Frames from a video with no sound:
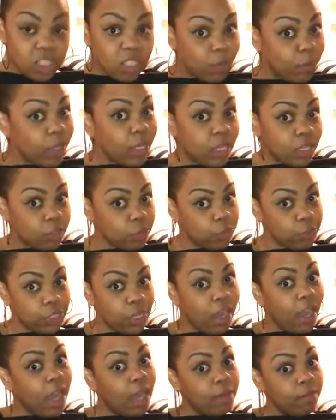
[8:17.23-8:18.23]
to be honest with
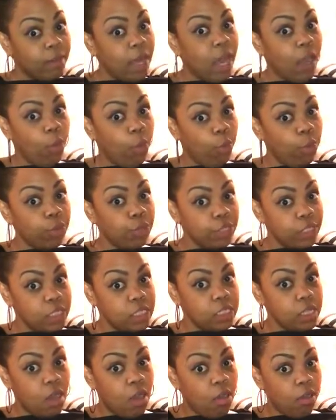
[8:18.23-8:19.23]
y'all, I ordered
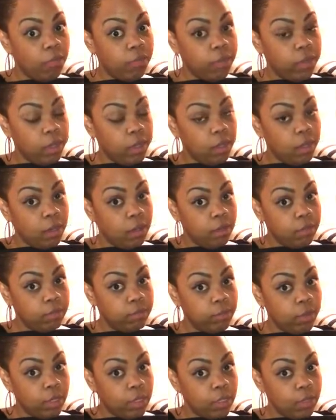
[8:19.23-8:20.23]
this off
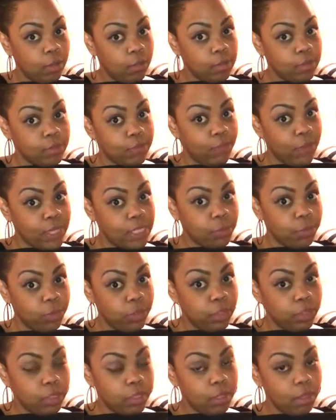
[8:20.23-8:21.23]
of one of those
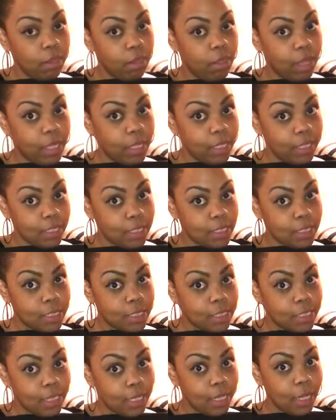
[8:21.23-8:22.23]
Facebook
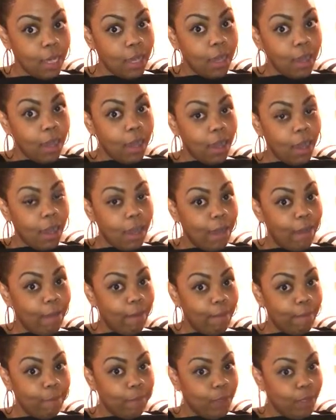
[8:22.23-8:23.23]
links.
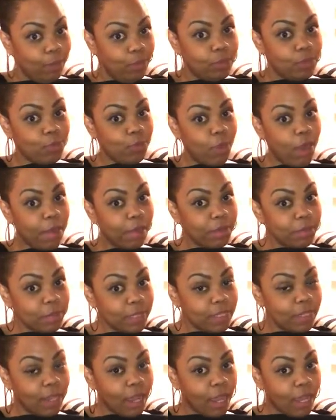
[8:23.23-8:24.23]
It was
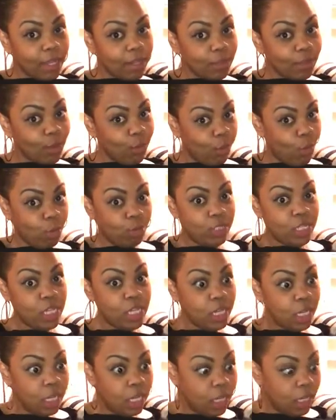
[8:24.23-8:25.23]
probably like the
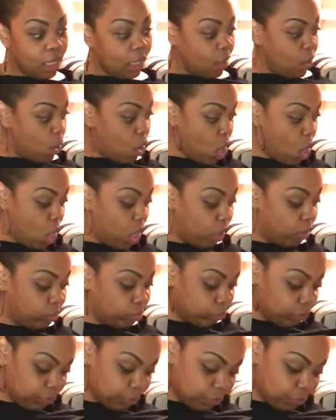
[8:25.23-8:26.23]
Rotita or